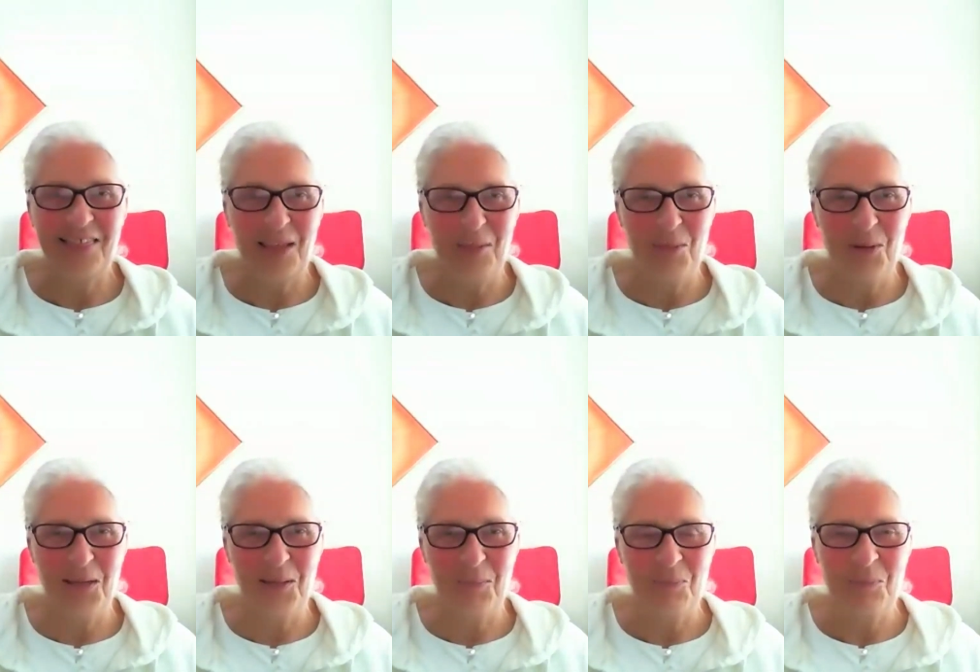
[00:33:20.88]
they
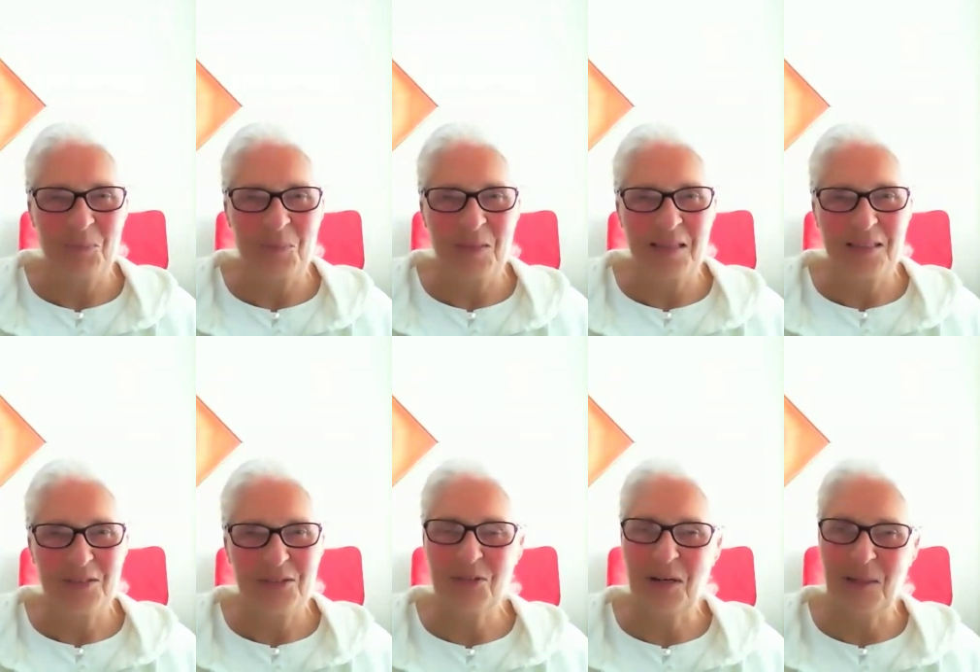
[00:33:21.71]
might
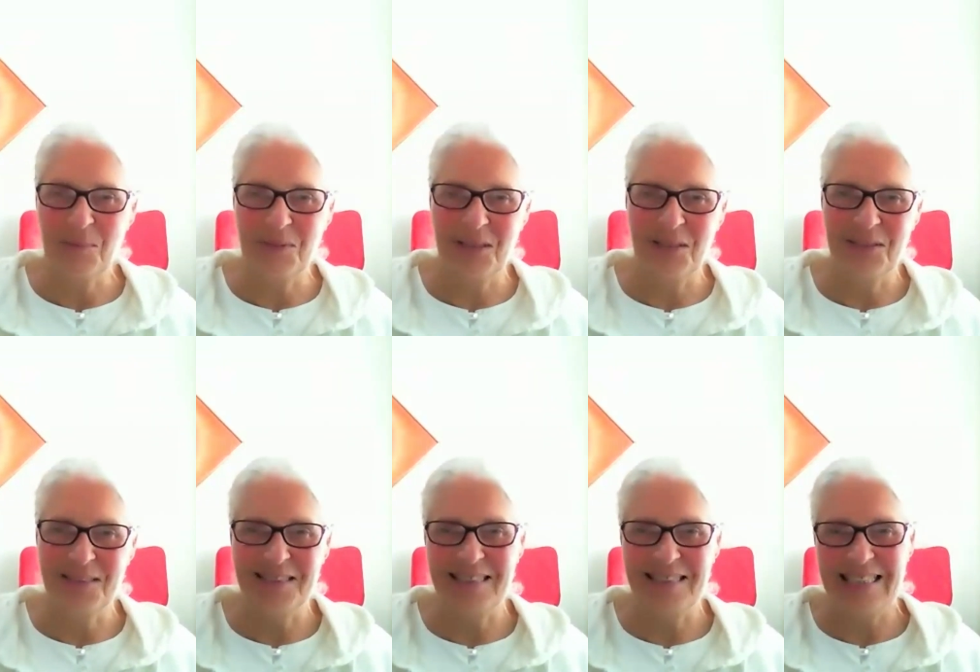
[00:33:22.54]
scrap the
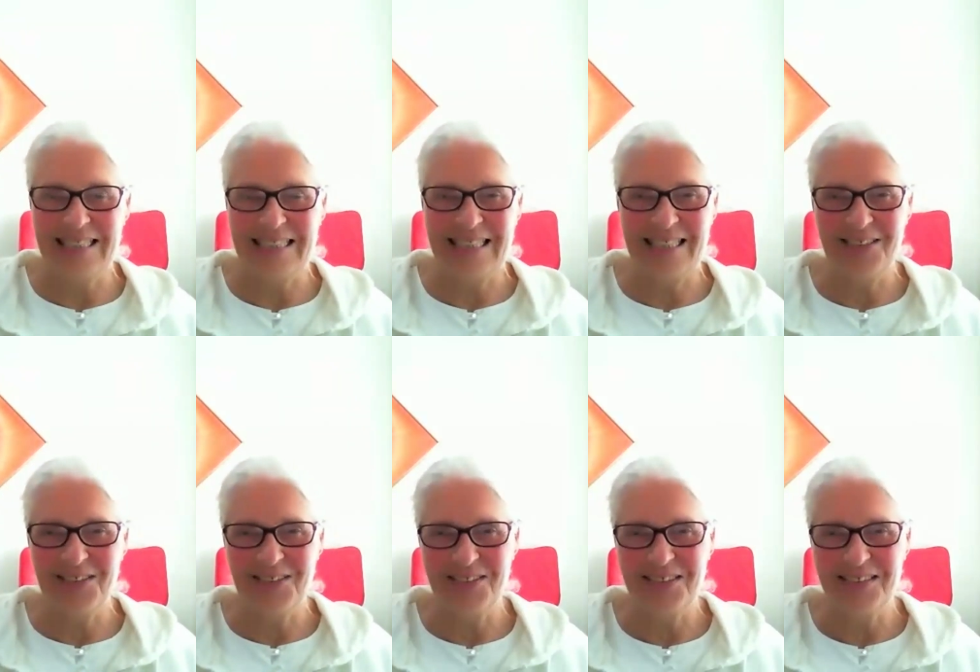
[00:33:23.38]
idea they did
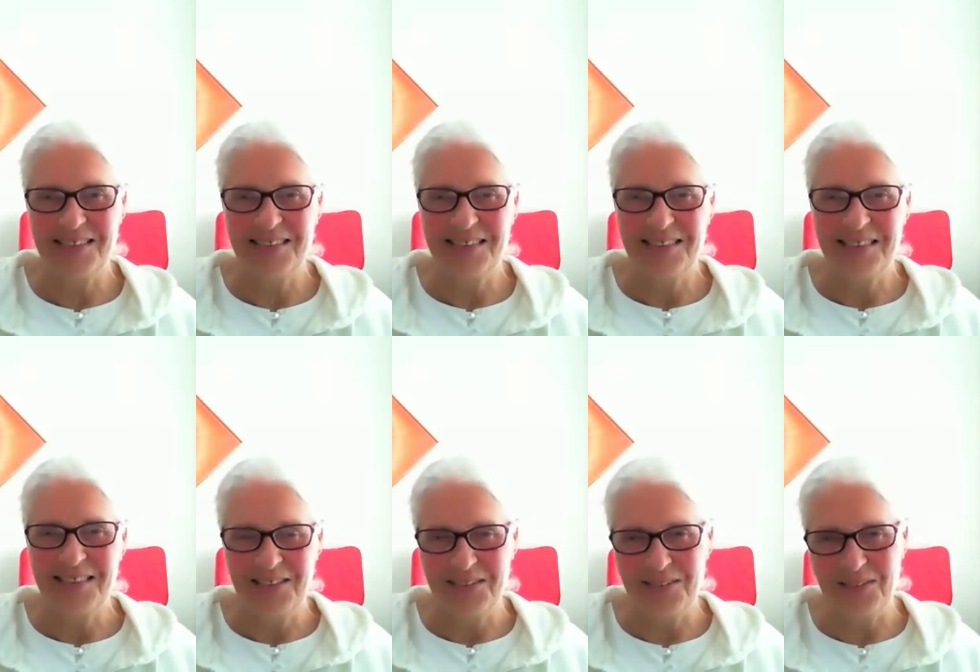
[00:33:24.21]
last
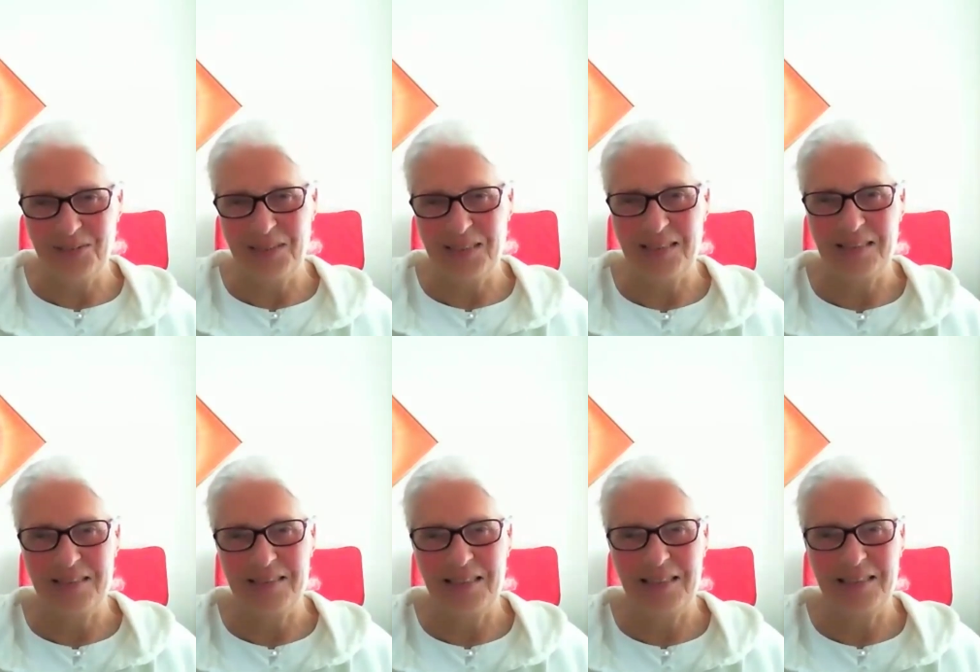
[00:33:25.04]
week
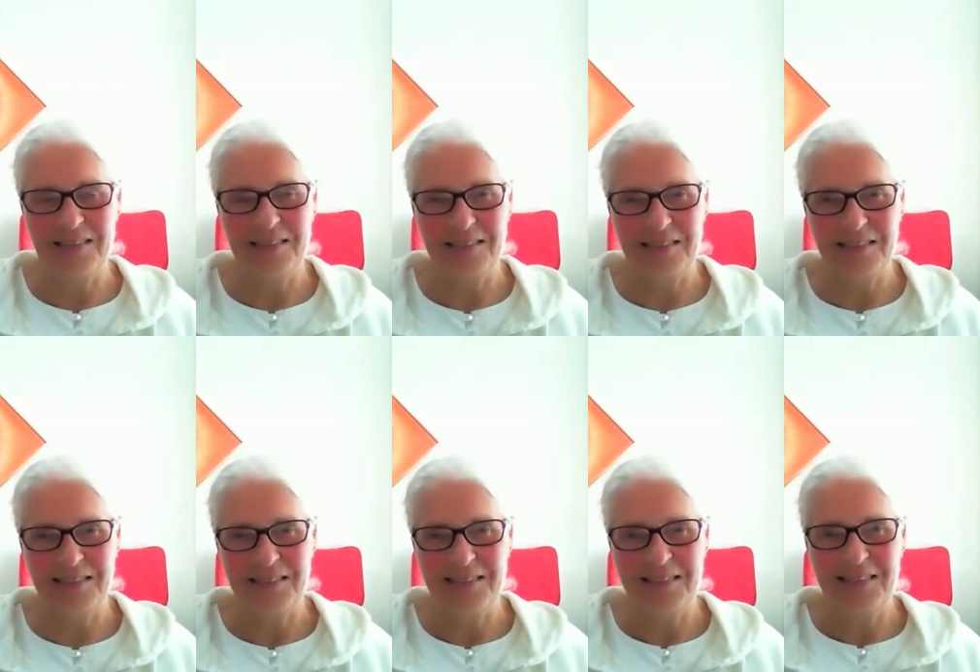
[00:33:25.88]

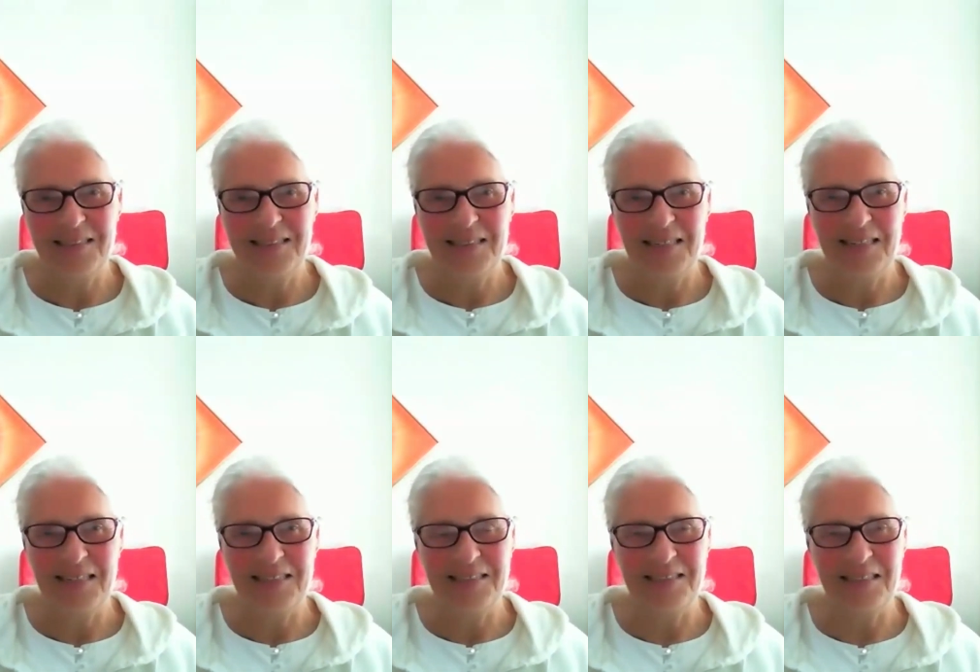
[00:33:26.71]
and
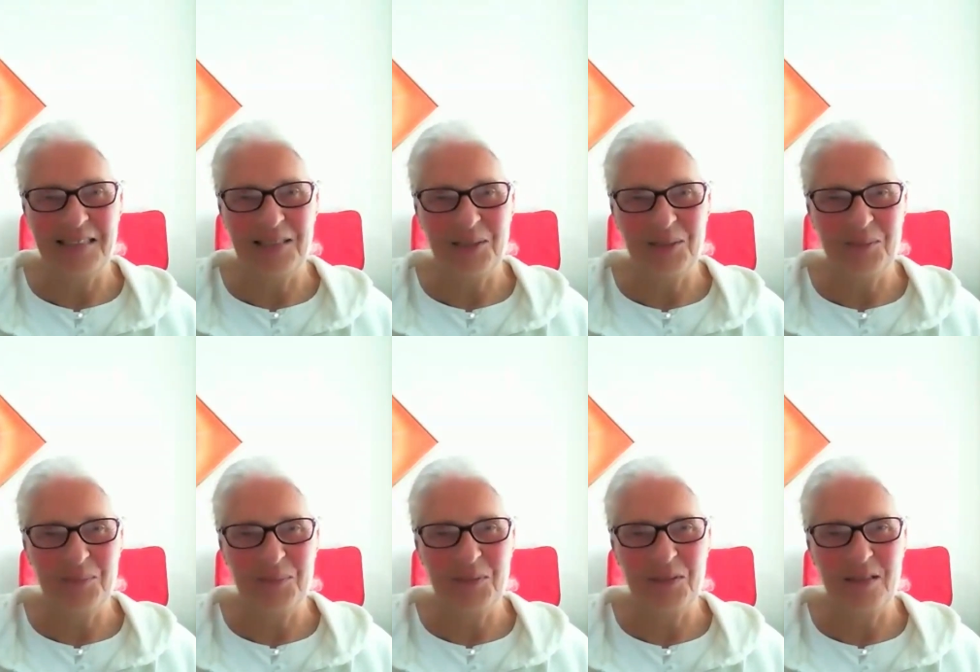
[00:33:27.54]
take up
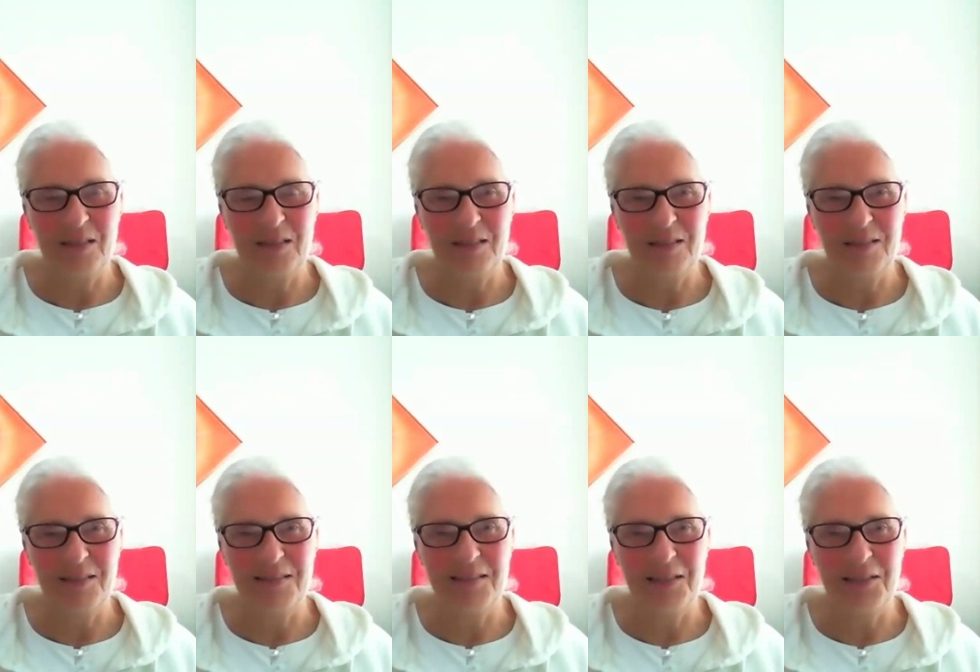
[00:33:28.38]

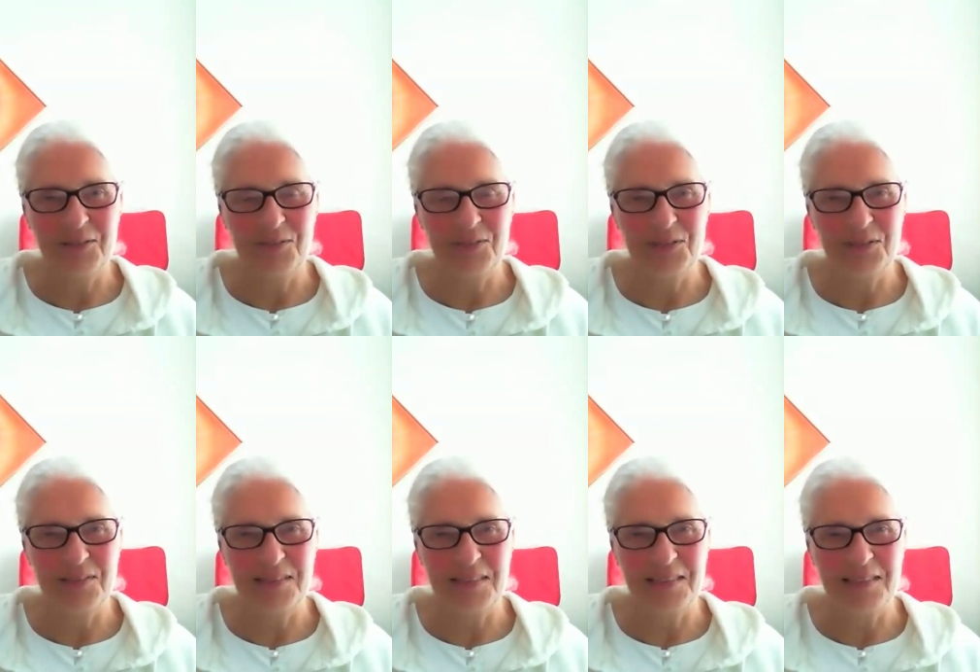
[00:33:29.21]
an hour of
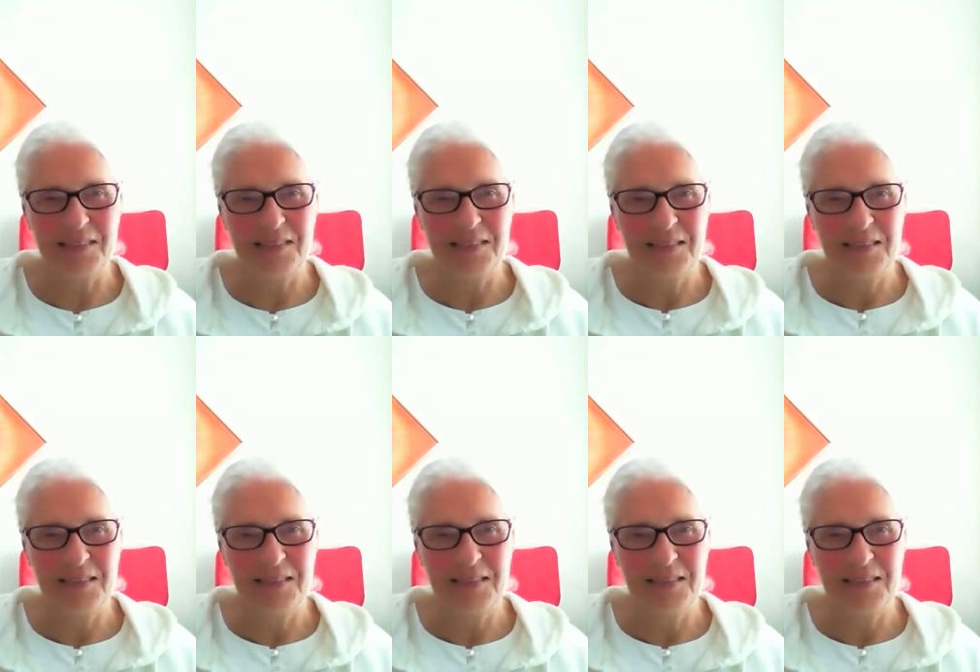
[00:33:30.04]
dancing.